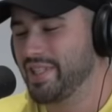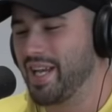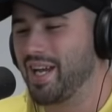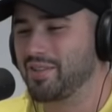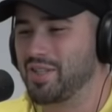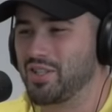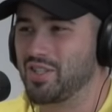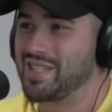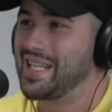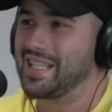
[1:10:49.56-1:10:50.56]
Yeah, I don't think
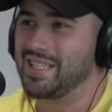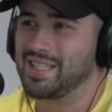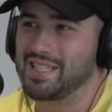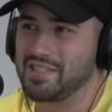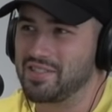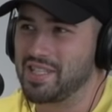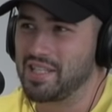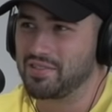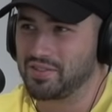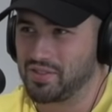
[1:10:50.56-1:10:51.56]
she's inking these
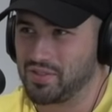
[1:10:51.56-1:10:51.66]
deals.